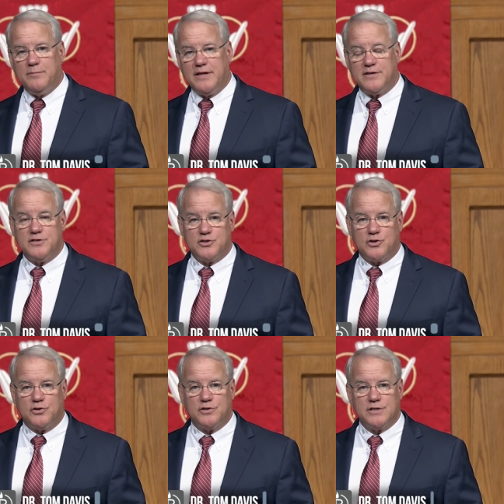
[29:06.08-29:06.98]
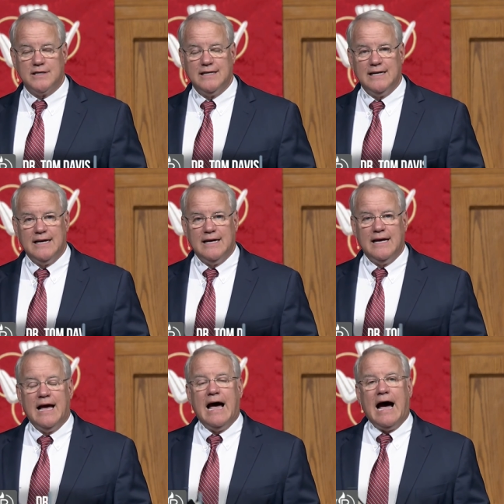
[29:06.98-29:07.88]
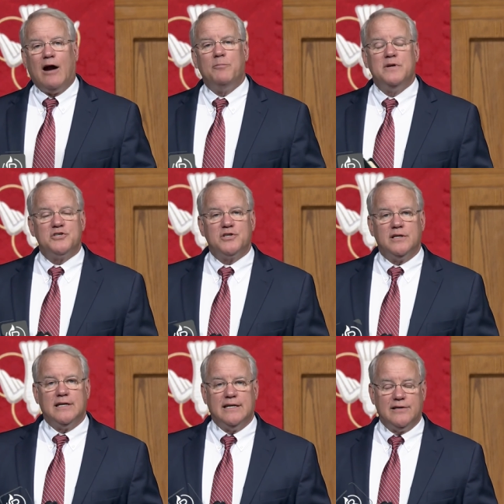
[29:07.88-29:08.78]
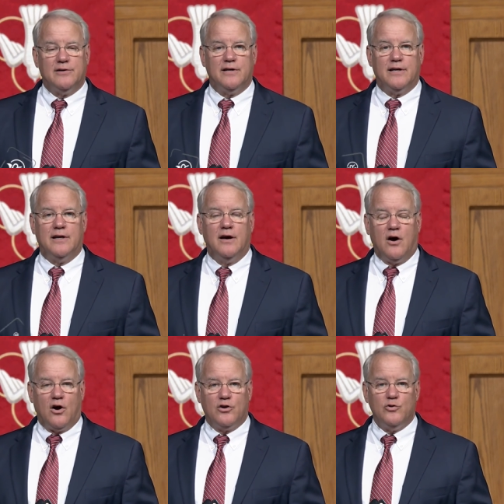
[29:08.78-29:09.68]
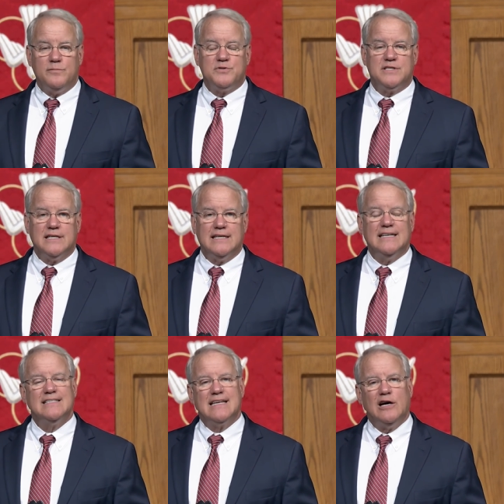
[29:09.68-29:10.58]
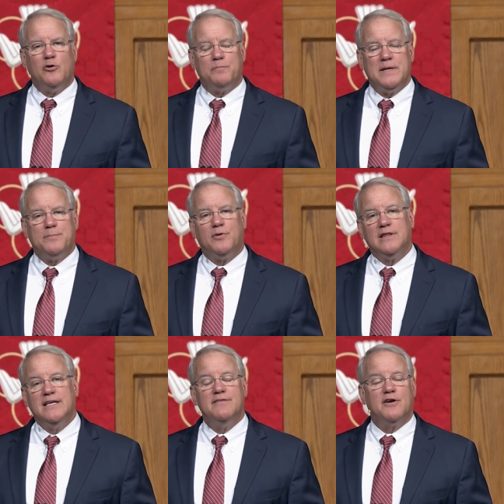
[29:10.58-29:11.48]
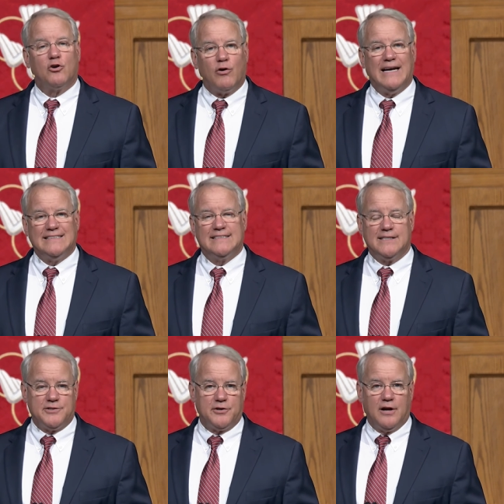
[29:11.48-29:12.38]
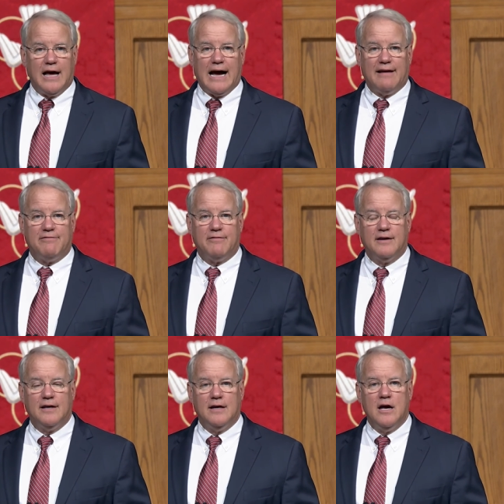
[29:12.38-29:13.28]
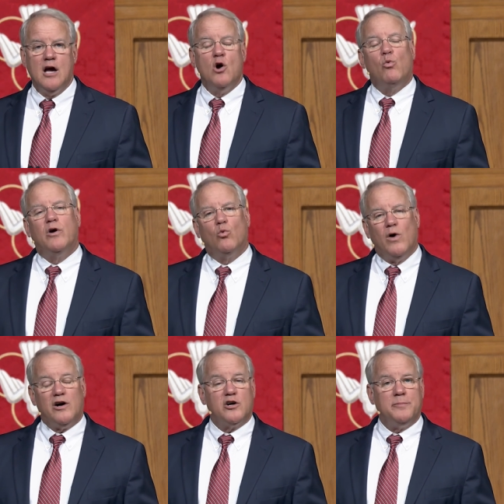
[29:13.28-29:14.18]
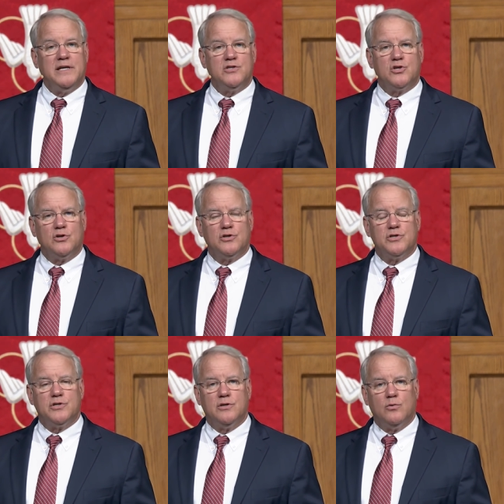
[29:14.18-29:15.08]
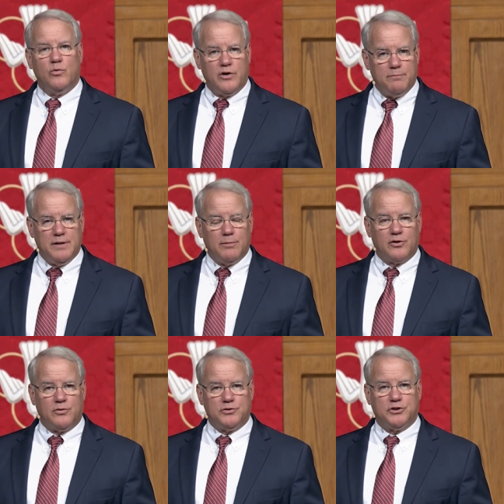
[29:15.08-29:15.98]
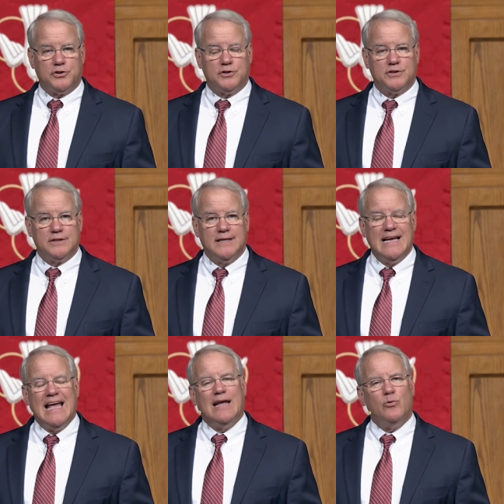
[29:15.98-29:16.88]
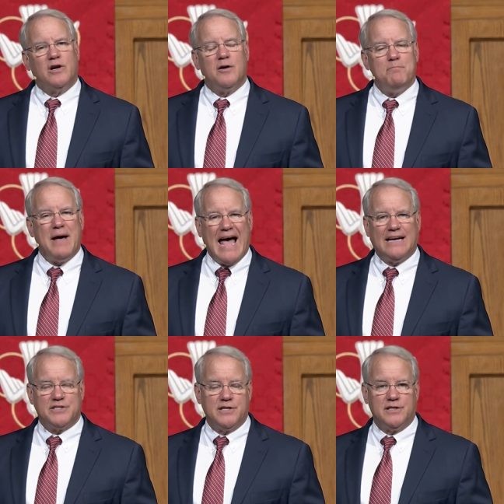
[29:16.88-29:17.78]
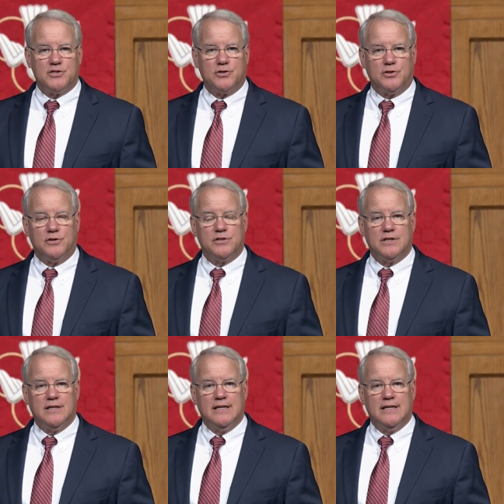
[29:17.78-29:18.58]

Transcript: Methodist Church. Our mission here at RUMC is to help people live a Christ centered life. We're a welcoming church, we're a biblical church, and we're a compassionate church.